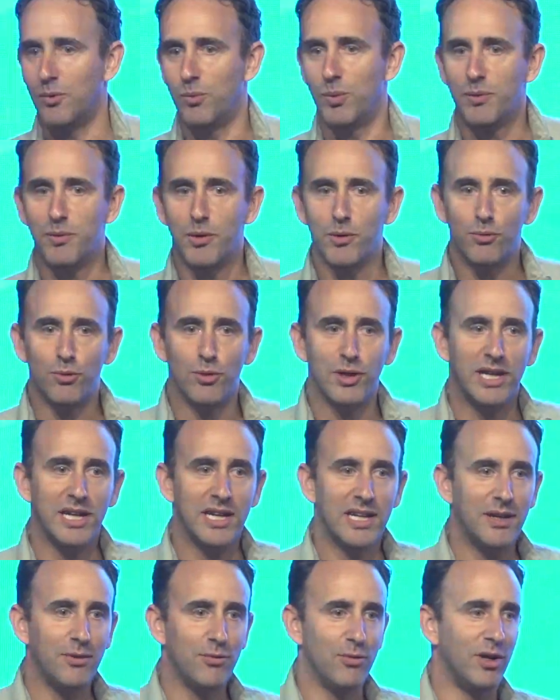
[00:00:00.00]
We were
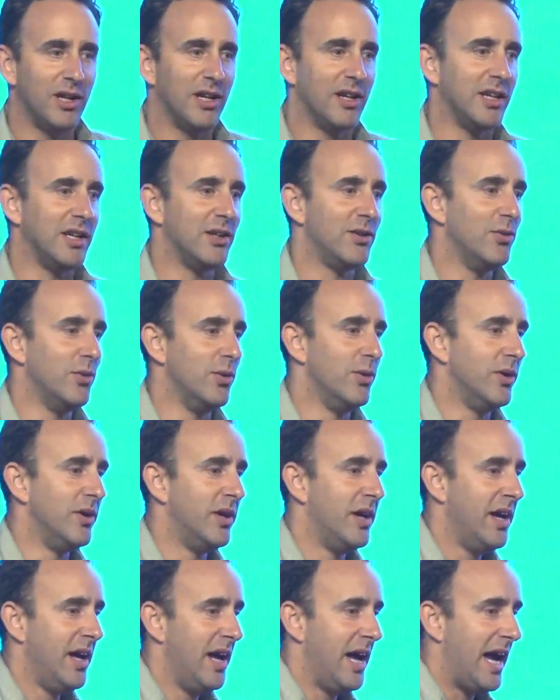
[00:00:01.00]
really, really good
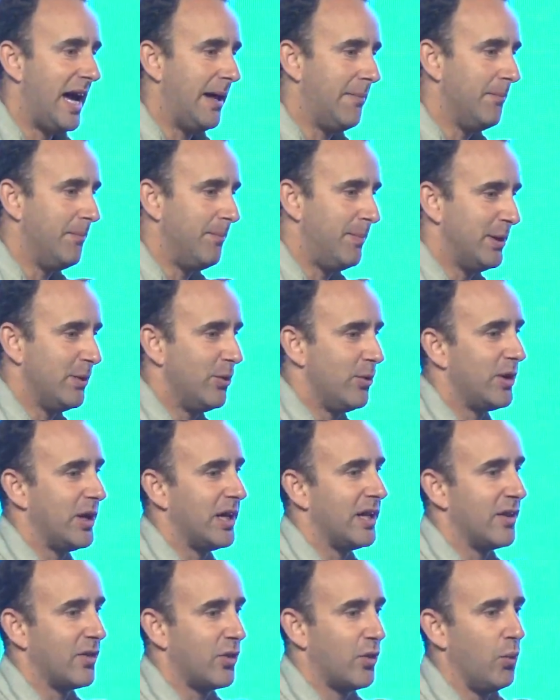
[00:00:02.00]
at
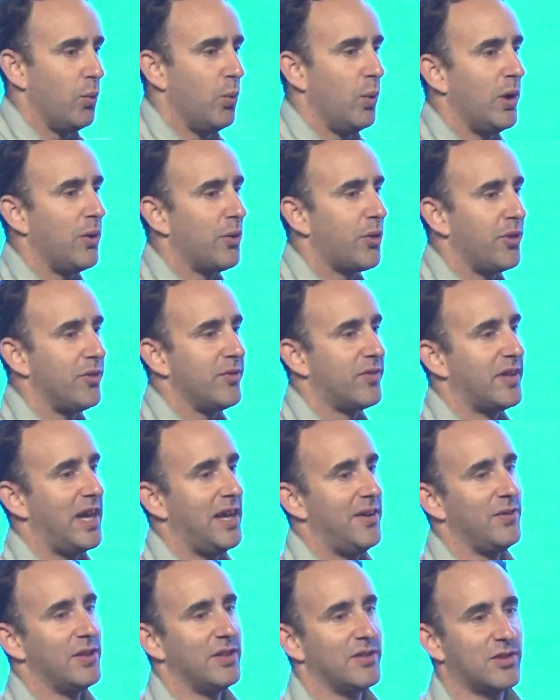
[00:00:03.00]
building the wealth and
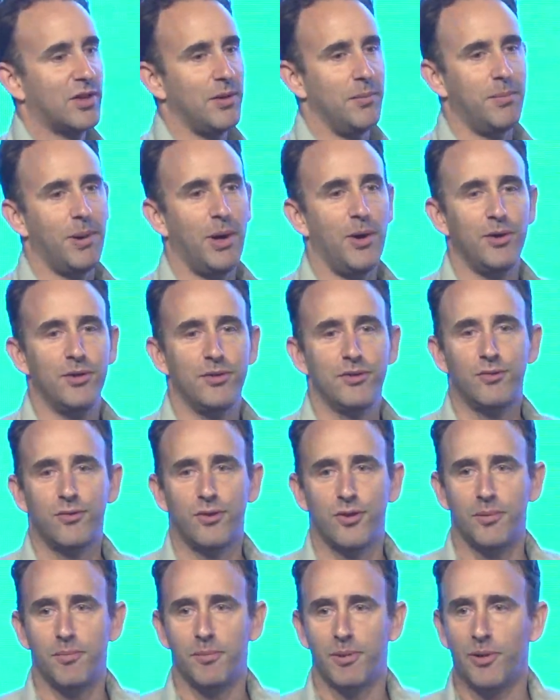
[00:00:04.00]
savings components
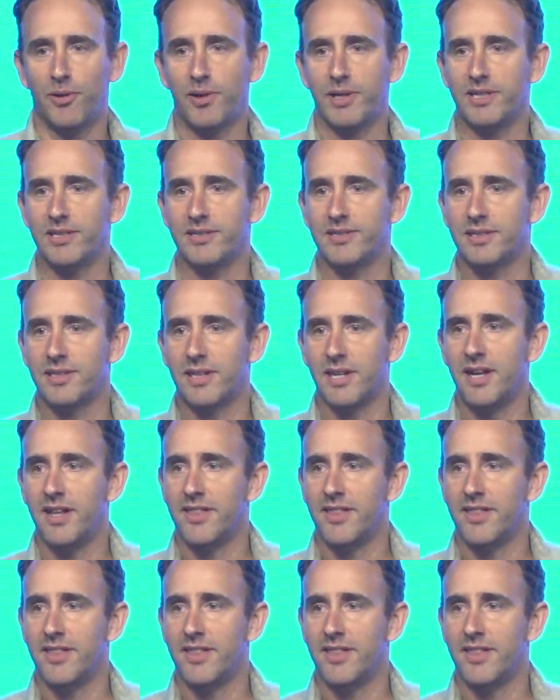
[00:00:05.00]
for employees,